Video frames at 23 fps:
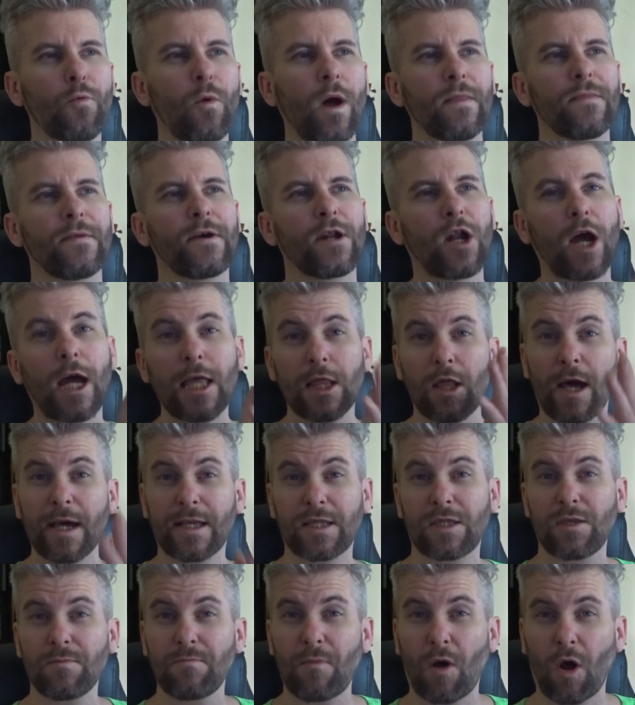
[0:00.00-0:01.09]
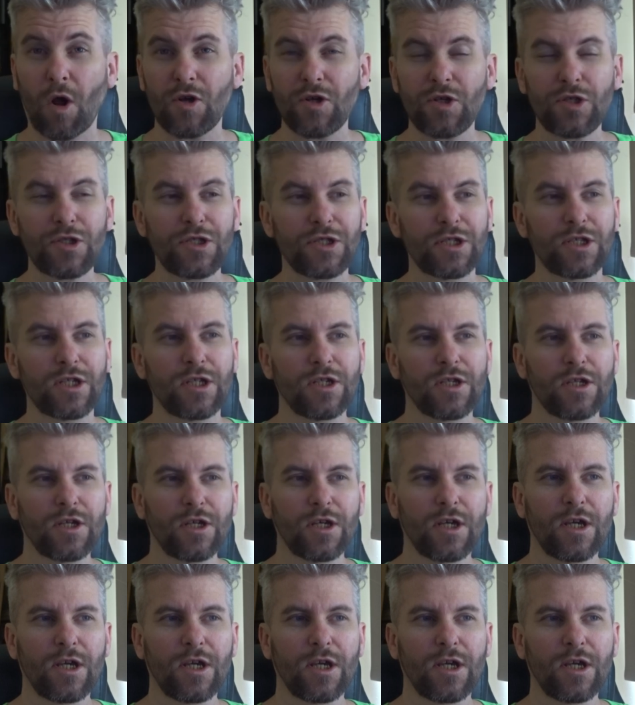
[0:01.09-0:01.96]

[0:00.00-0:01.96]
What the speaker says: one that I like the most